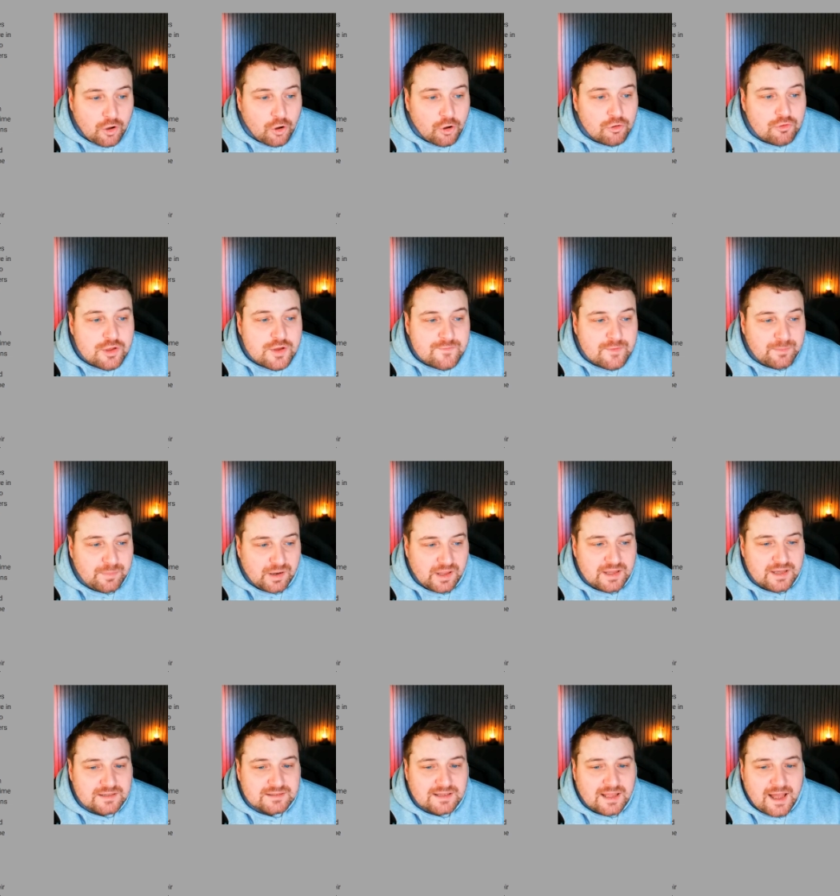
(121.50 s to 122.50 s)
all the other
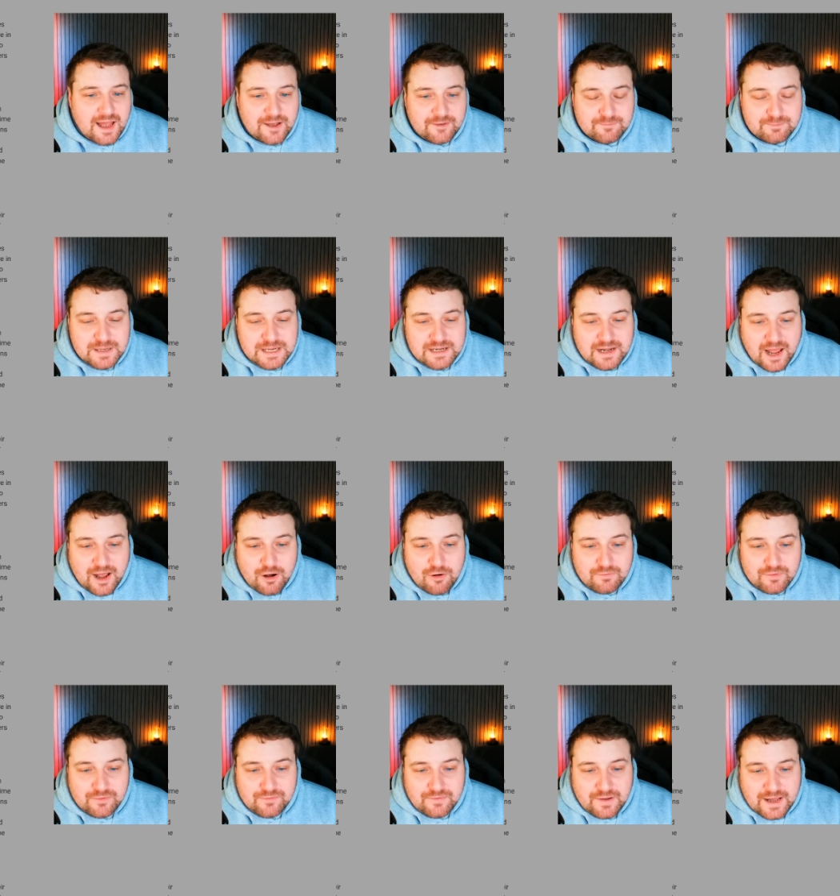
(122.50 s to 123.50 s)
players that have been out
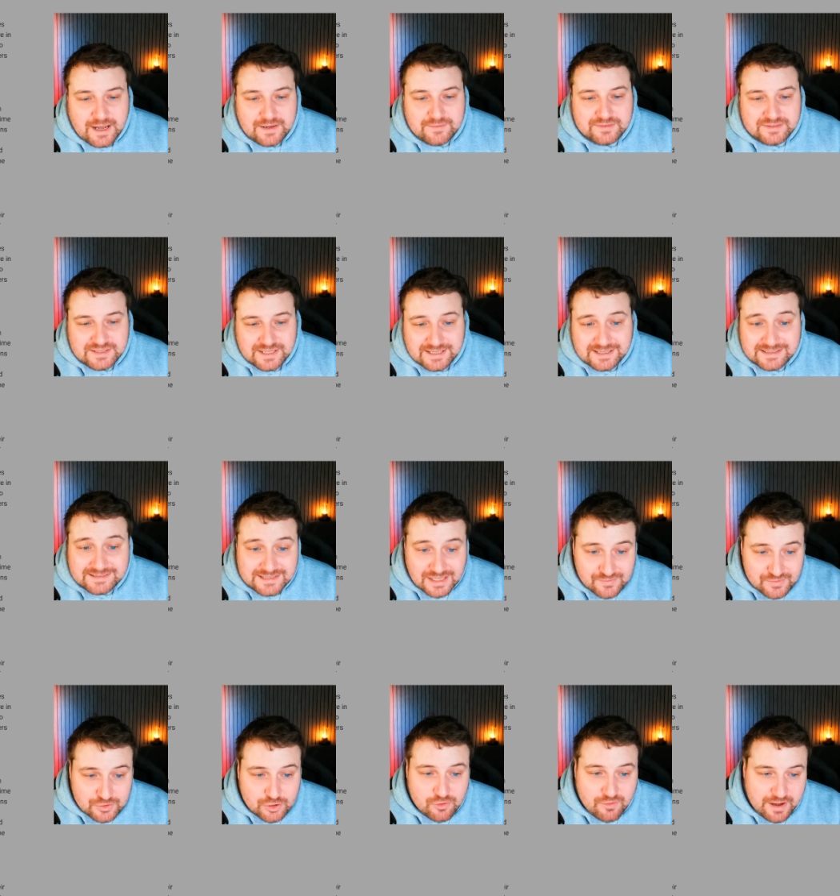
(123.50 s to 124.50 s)
for 5, 6,
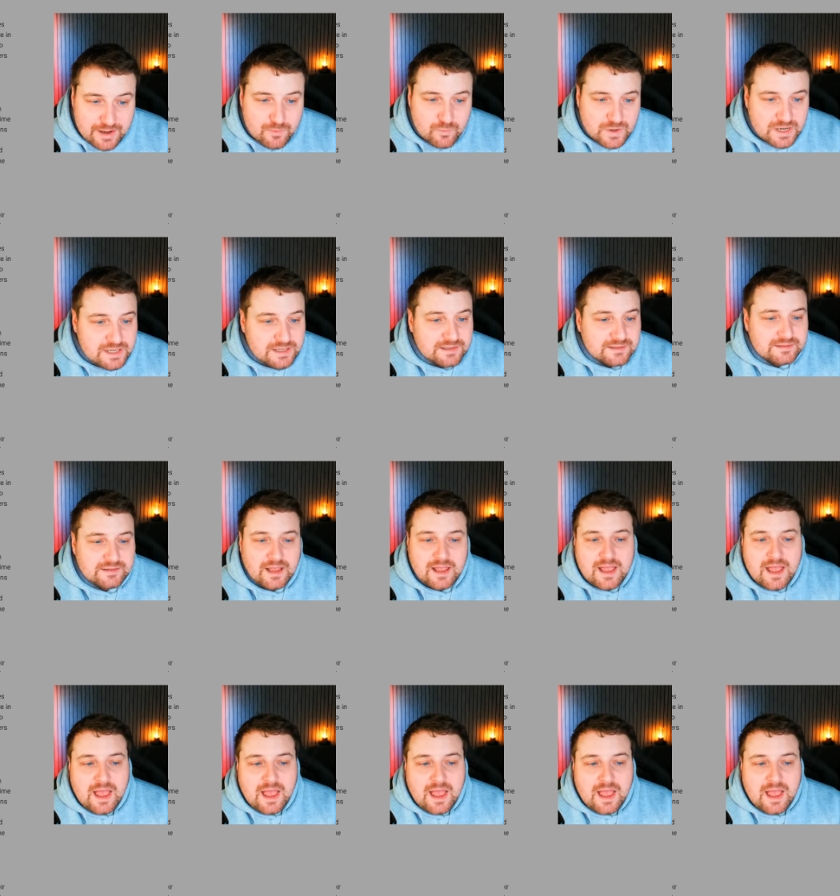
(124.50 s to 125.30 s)
7 or 8 weeks.